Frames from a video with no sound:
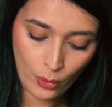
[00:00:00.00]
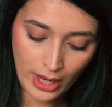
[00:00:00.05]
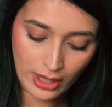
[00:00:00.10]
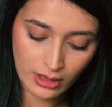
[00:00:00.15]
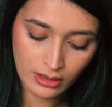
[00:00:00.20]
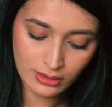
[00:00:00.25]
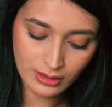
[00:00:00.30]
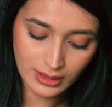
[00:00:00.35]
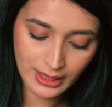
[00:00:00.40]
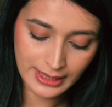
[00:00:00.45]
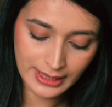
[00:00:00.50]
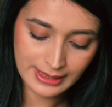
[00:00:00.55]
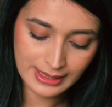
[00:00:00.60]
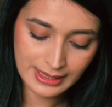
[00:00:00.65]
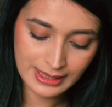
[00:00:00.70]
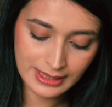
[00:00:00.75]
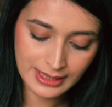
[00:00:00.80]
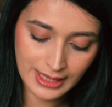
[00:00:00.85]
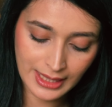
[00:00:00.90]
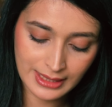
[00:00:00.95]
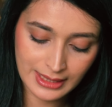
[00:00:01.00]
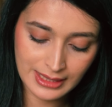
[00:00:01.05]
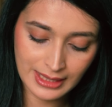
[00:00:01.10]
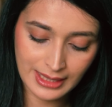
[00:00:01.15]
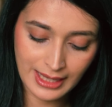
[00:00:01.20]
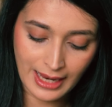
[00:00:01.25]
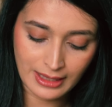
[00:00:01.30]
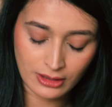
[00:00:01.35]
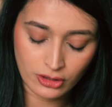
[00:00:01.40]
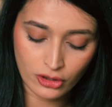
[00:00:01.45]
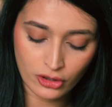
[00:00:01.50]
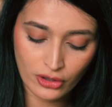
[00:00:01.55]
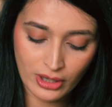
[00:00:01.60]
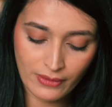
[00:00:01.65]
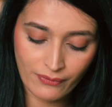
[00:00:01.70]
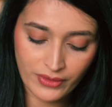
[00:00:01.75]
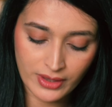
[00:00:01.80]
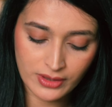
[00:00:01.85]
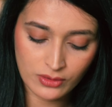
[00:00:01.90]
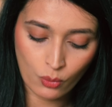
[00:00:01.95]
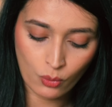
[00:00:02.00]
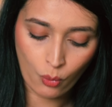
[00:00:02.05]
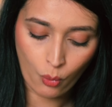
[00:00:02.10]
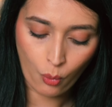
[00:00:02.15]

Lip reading: well and stick together in this